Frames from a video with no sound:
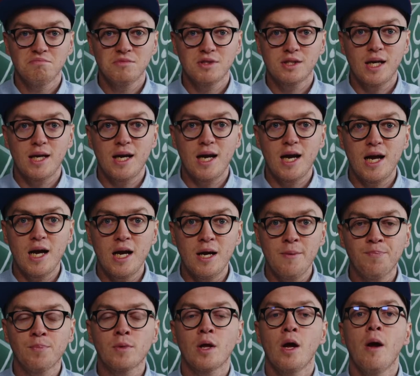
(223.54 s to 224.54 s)
Ta-da!
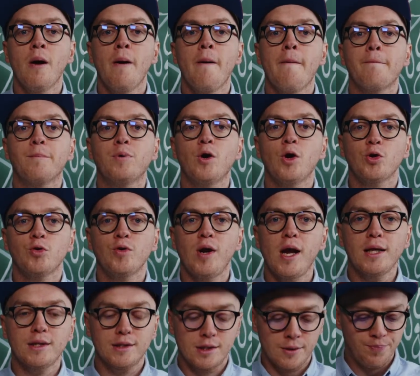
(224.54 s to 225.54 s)

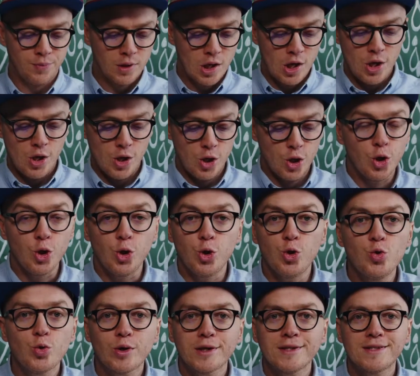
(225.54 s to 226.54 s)
Procreate
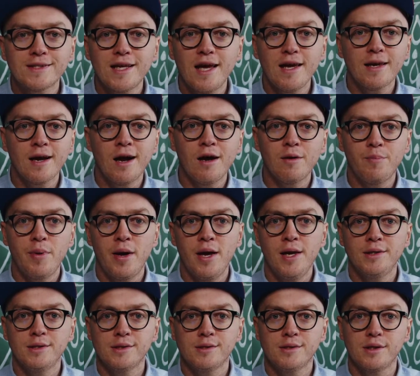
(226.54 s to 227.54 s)
you can take out
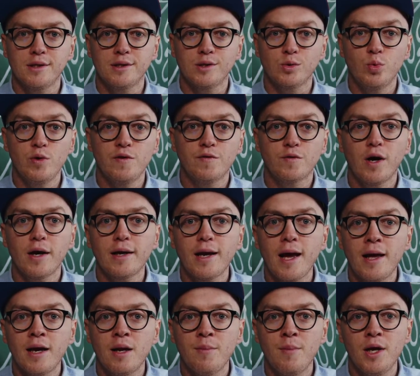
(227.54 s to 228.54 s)
page assist. We've got
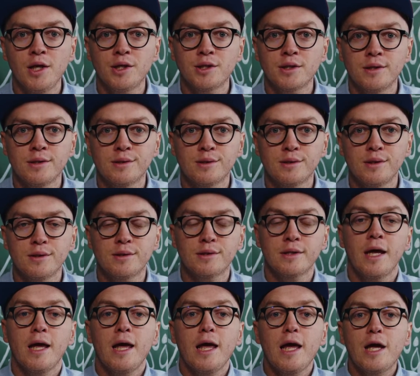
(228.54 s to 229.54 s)
animation assist.
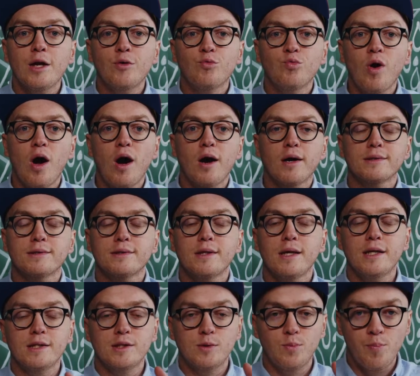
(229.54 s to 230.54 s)
It rocks.
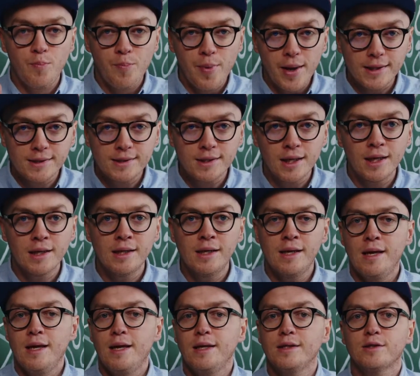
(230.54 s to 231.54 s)
It's better.
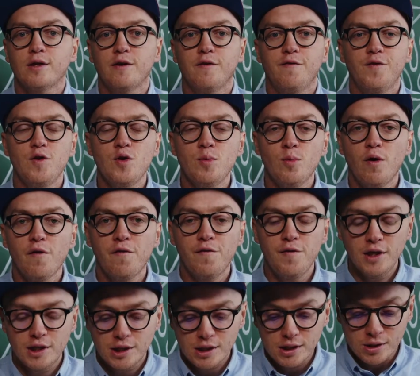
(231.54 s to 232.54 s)
It's got a few more
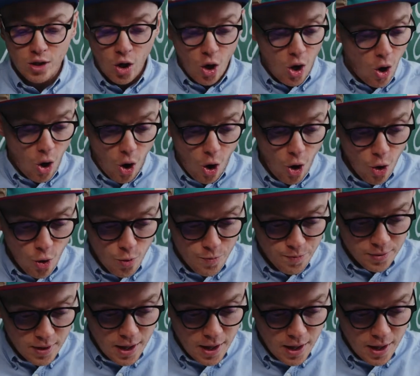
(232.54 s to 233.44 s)
features. Oh,